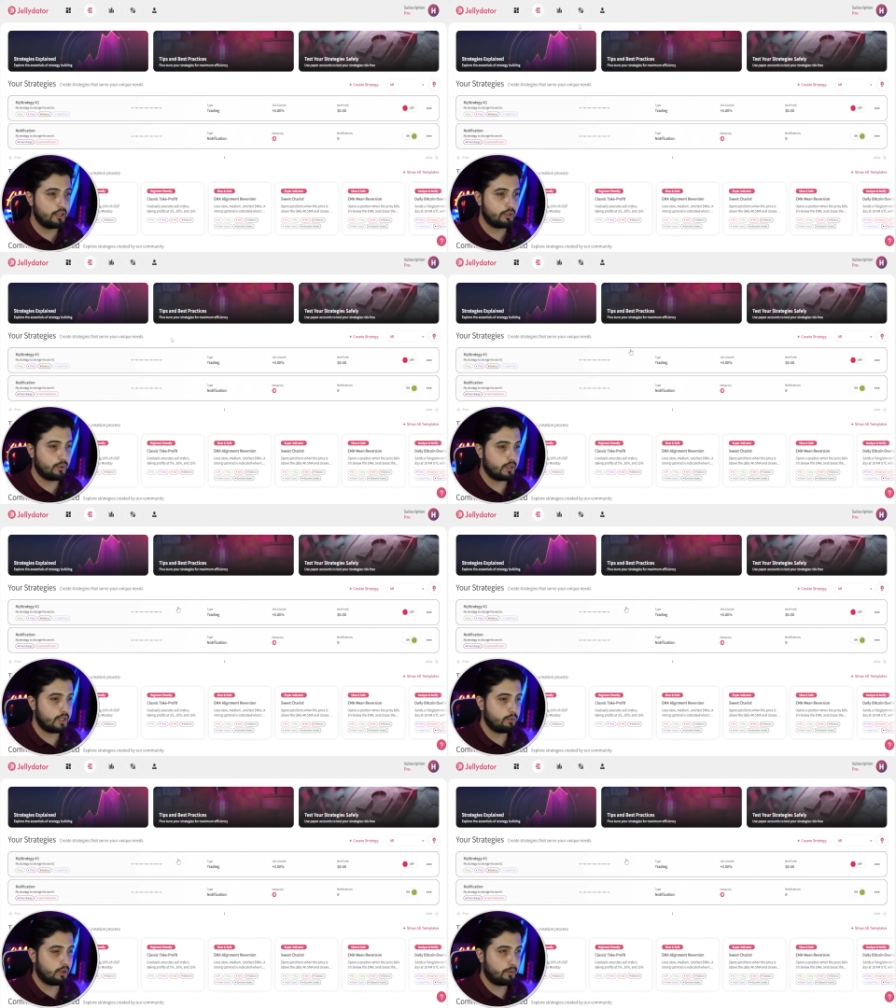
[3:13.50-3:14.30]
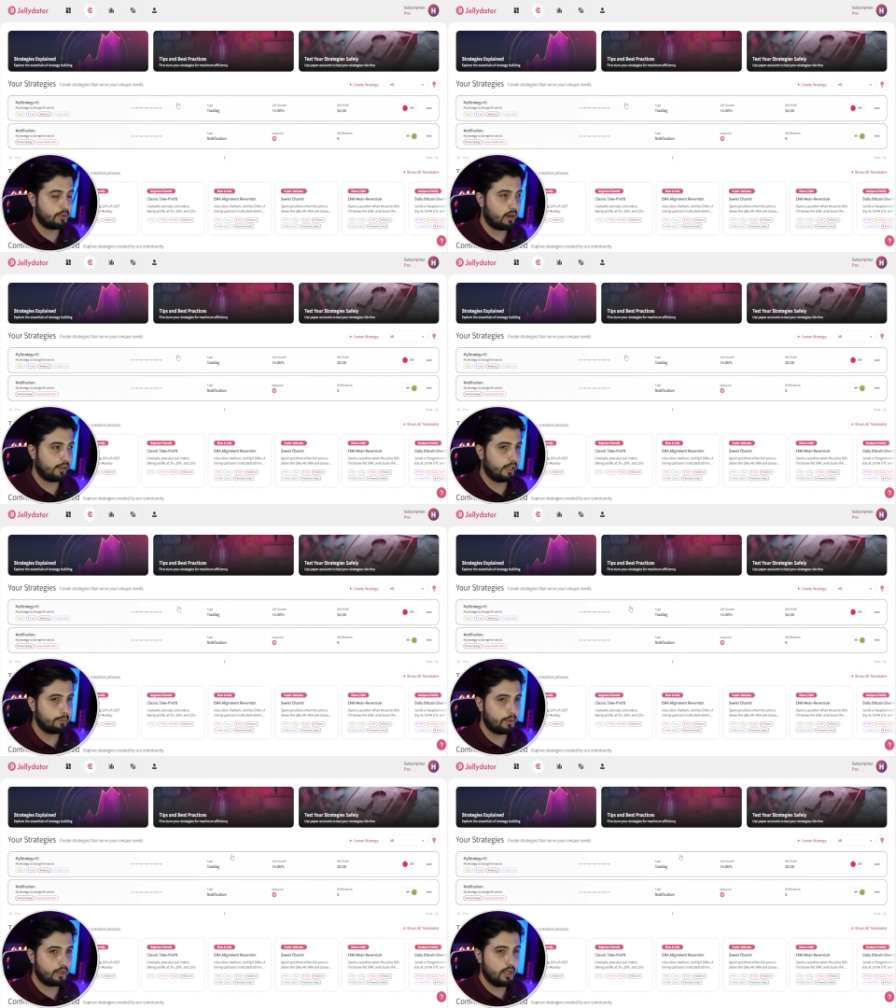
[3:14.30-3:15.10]
so you can see what I'm talking
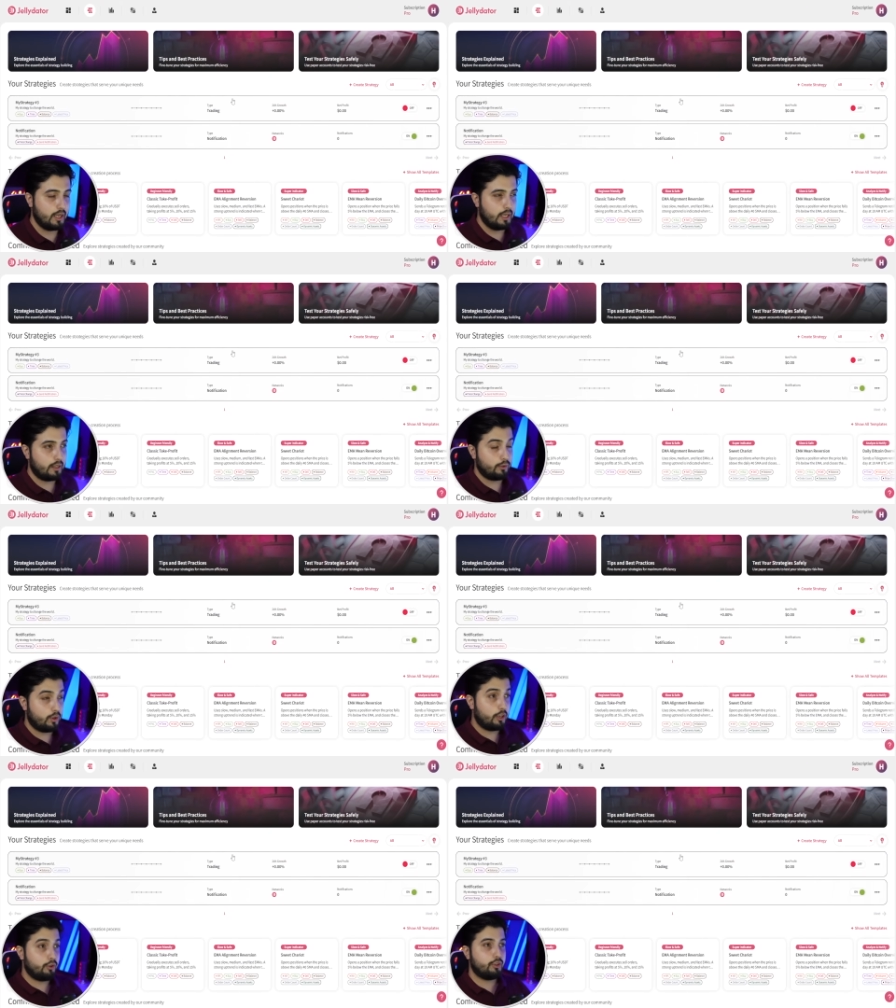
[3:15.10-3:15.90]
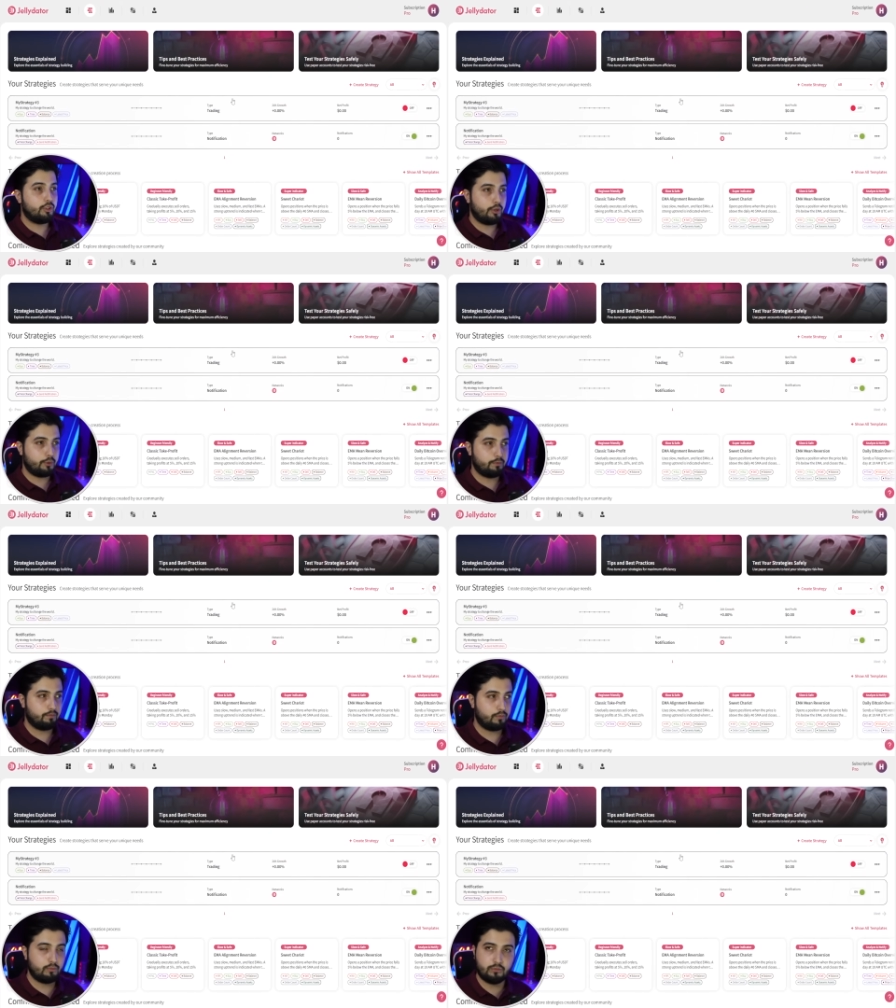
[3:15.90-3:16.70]
about. Now, you are going to
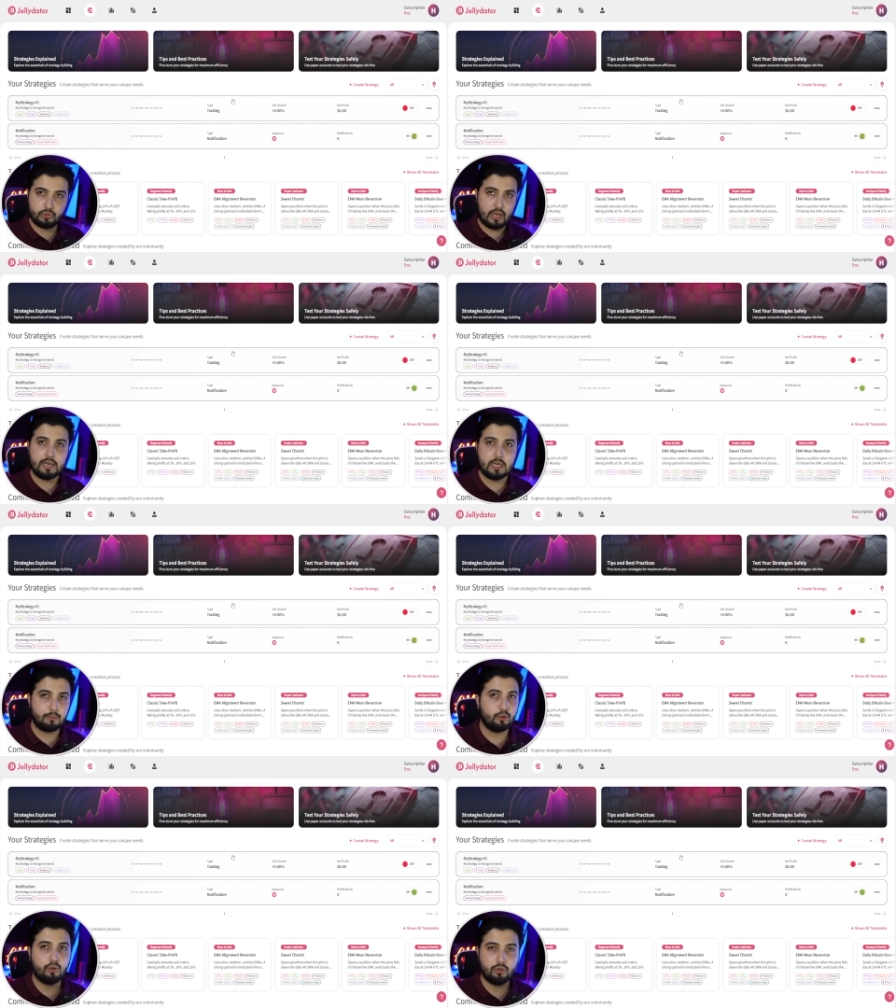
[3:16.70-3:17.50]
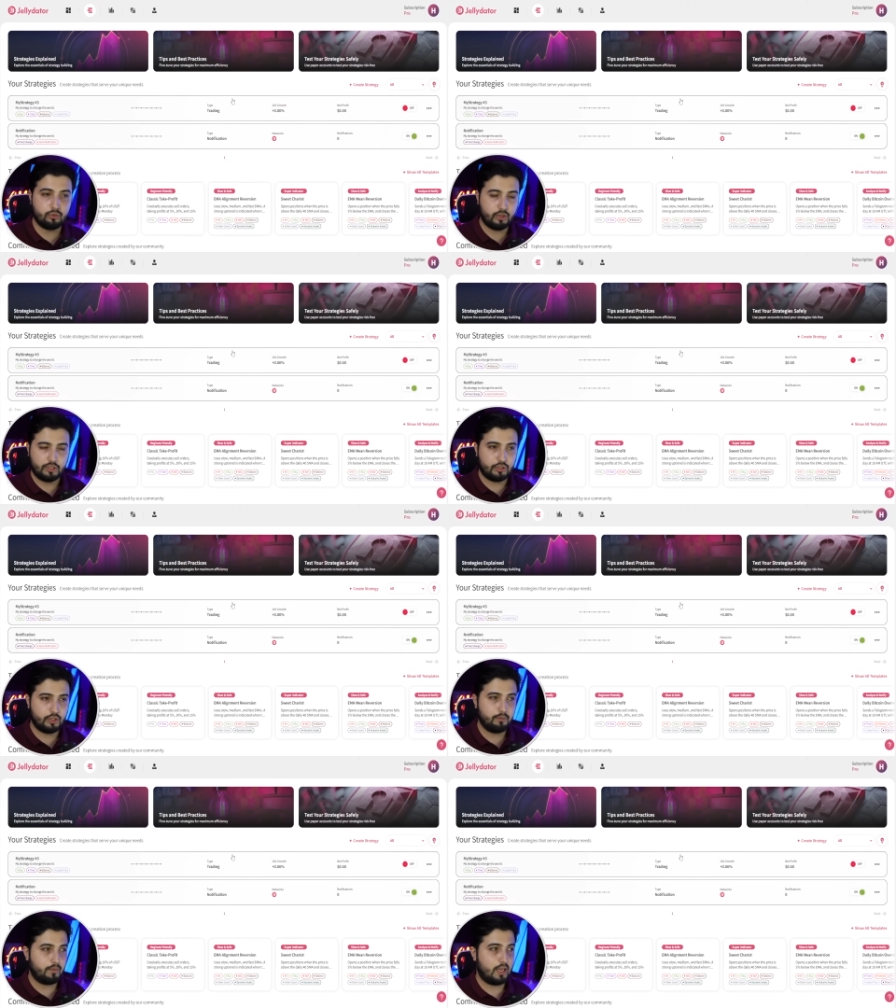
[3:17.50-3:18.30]
sign up, you're going to
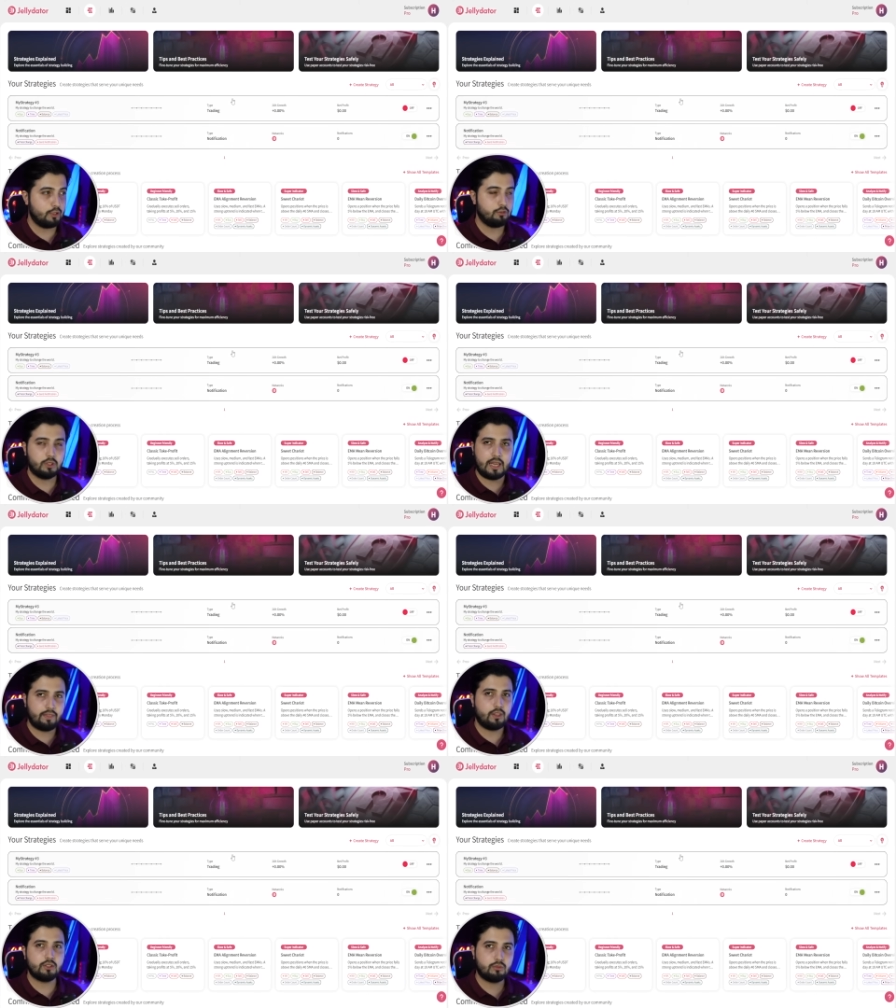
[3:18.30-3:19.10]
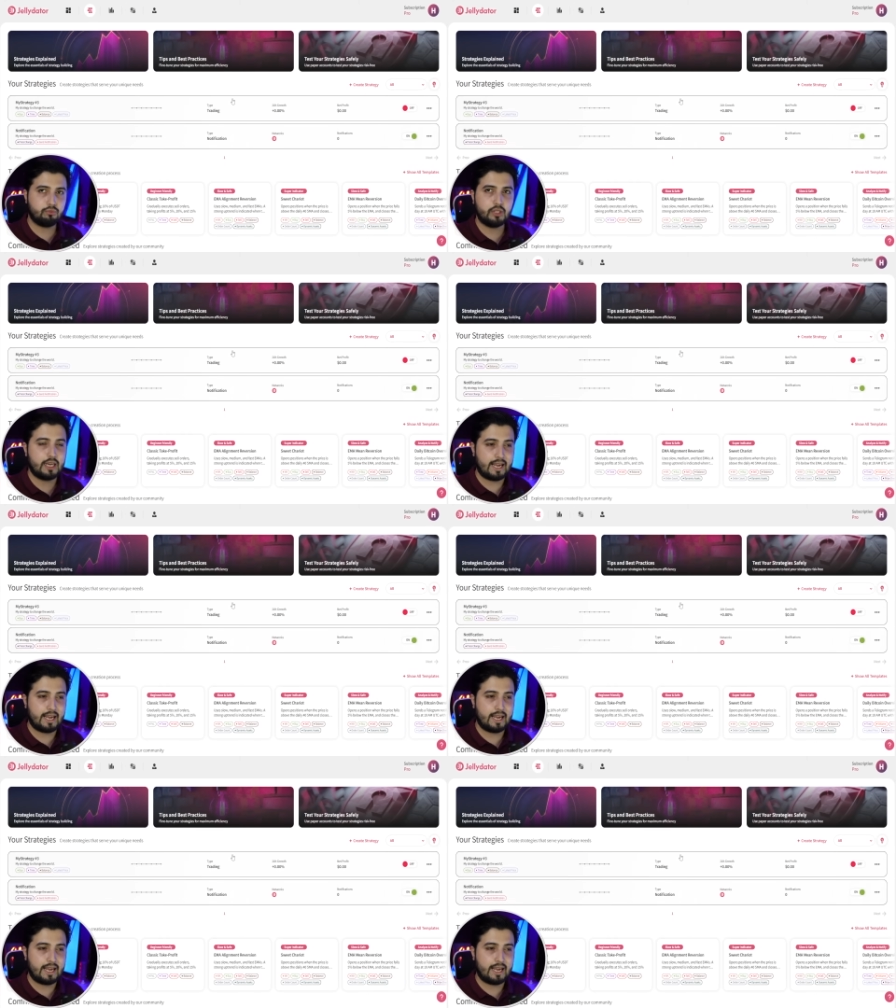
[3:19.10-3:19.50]
register and you'll get this free